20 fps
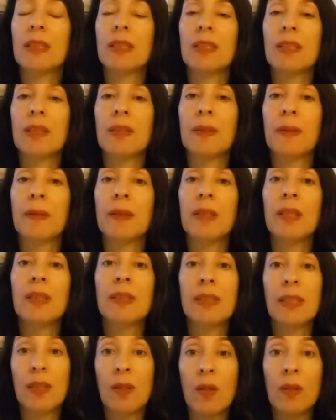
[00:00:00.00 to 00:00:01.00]

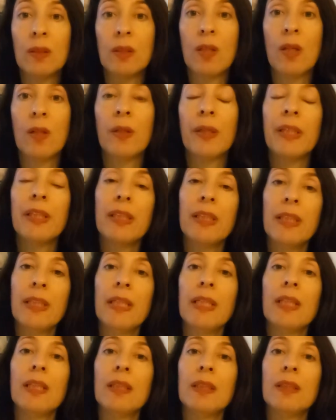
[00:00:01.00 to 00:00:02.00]
an ongoing
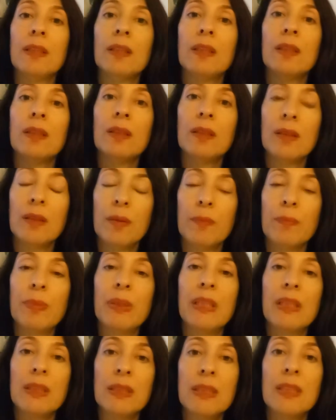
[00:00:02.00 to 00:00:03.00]
thing
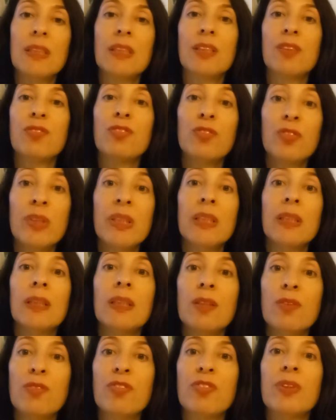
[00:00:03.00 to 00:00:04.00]
because it's
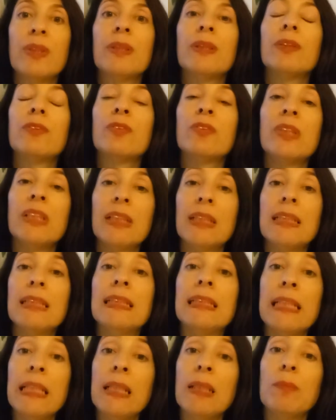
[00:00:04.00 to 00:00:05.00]
really
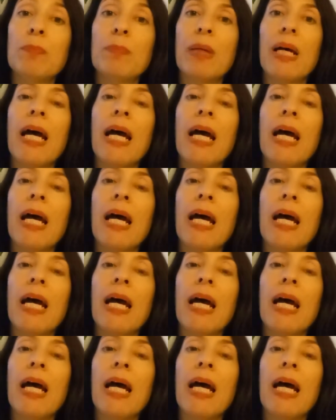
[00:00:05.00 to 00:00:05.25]
deep